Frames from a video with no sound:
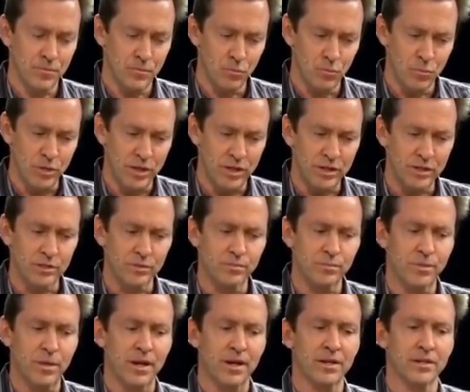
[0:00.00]
Week
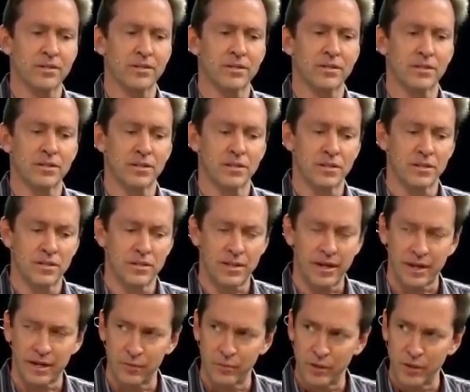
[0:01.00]
passed.
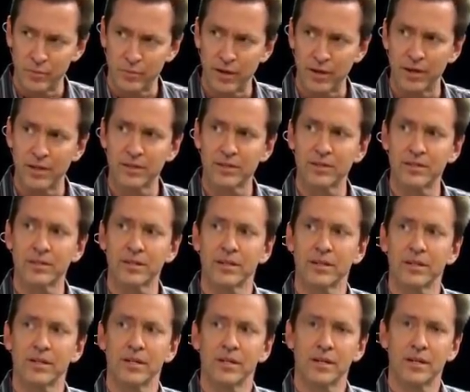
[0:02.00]
Second week passed.
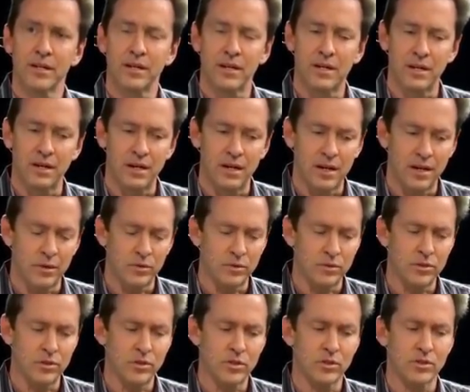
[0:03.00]
I
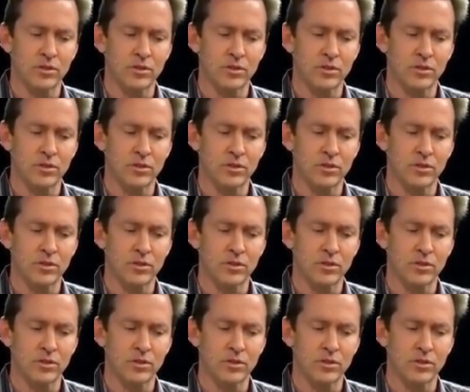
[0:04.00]
was